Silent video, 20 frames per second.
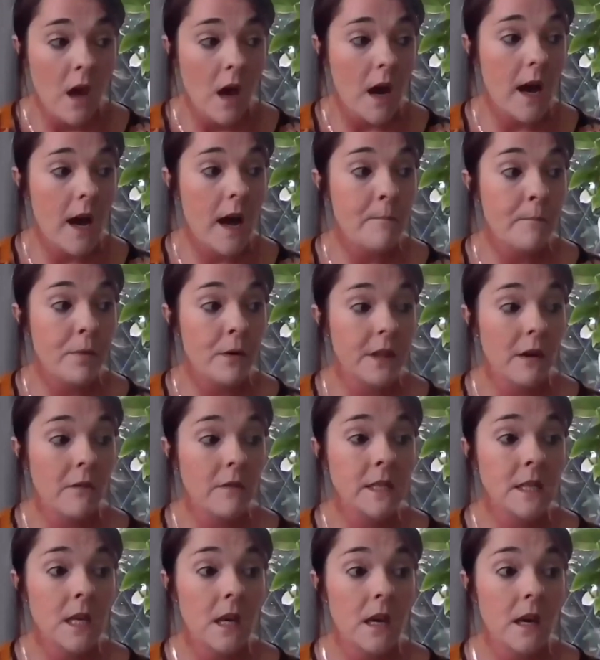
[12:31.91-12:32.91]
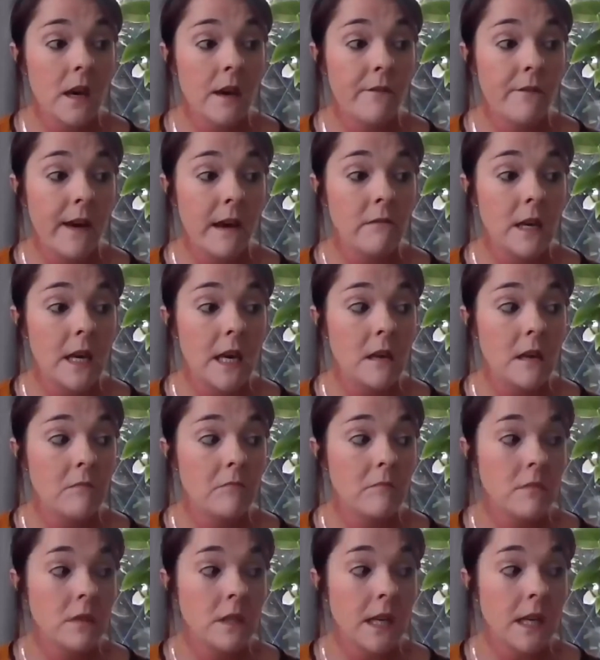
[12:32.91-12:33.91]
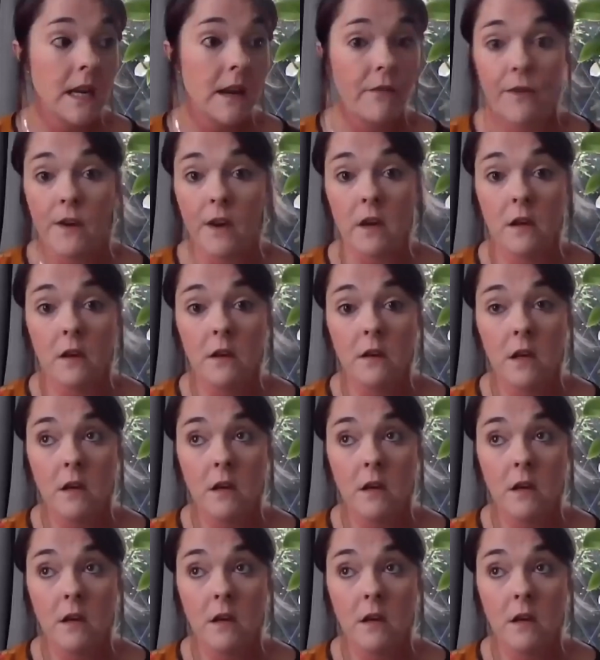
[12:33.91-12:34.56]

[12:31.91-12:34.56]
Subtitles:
but there is a very significant